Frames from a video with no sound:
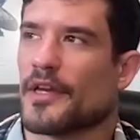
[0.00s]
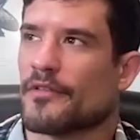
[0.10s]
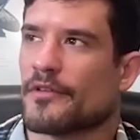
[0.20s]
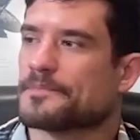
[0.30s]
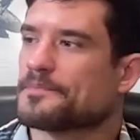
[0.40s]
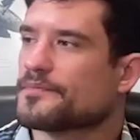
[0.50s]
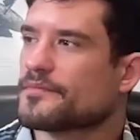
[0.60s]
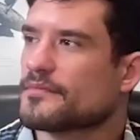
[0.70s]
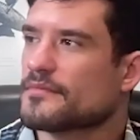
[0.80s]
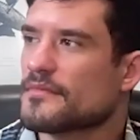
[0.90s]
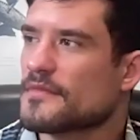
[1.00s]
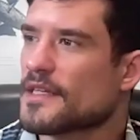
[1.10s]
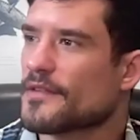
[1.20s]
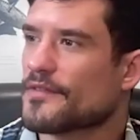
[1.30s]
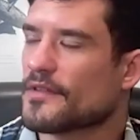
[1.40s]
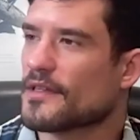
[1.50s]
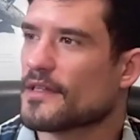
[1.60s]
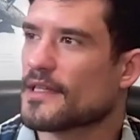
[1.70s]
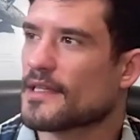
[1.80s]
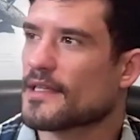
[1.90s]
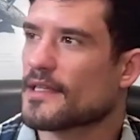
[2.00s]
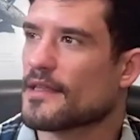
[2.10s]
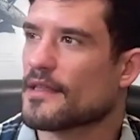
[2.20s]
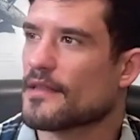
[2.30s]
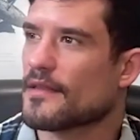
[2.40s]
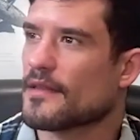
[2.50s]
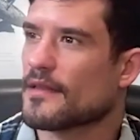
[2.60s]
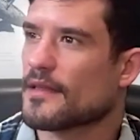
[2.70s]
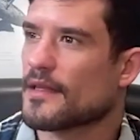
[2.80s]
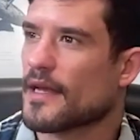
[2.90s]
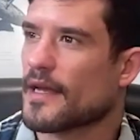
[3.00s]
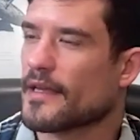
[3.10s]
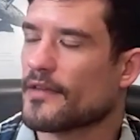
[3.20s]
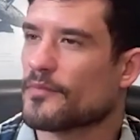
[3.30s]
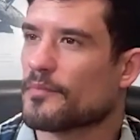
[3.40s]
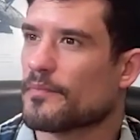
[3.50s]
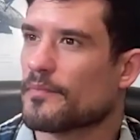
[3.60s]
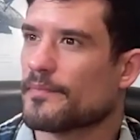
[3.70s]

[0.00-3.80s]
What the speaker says: ever. It's, I guess,